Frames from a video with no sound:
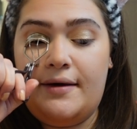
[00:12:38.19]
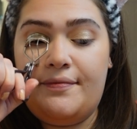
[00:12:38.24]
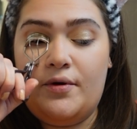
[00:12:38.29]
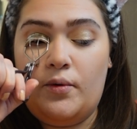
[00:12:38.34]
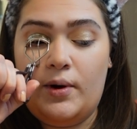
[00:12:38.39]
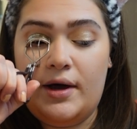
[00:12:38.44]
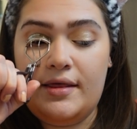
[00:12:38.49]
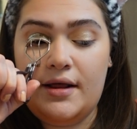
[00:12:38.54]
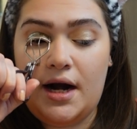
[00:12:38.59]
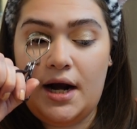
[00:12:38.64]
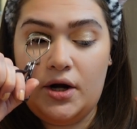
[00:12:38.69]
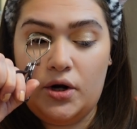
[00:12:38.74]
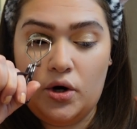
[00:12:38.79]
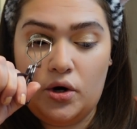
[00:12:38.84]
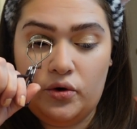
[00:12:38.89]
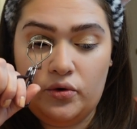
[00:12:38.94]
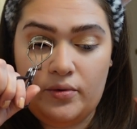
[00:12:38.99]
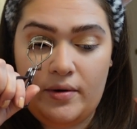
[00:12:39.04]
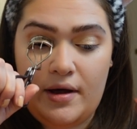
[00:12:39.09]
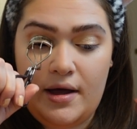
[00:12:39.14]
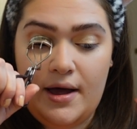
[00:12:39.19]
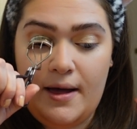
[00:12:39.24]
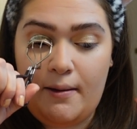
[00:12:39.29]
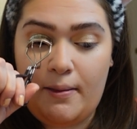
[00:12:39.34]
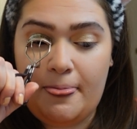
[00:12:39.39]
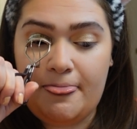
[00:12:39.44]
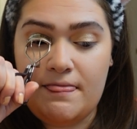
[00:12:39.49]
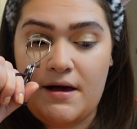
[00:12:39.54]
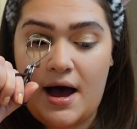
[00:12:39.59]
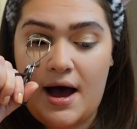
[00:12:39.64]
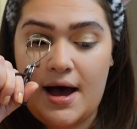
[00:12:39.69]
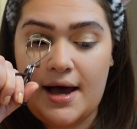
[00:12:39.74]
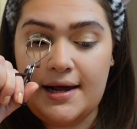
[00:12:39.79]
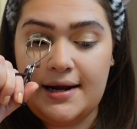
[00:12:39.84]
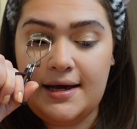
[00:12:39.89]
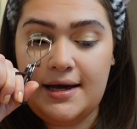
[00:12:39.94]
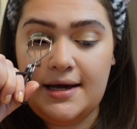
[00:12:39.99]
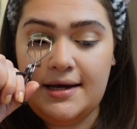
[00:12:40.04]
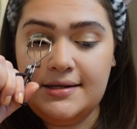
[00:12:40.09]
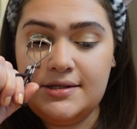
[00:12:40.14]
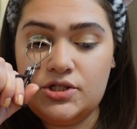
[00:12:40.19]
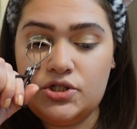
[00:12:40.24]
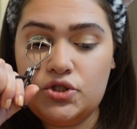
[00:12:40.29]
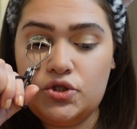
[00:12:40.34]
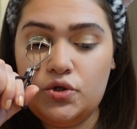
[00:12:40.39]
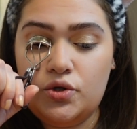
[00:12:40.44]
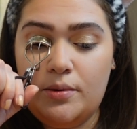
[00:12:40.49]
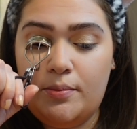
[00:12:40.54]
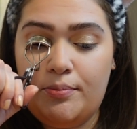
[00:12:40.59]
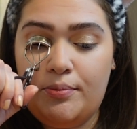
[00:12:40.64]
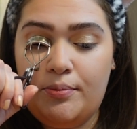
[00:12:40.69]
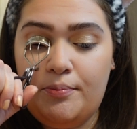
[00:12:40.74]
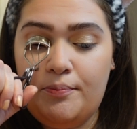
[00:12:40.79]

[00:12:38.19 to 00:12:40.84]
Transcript: And the way that I know that it's to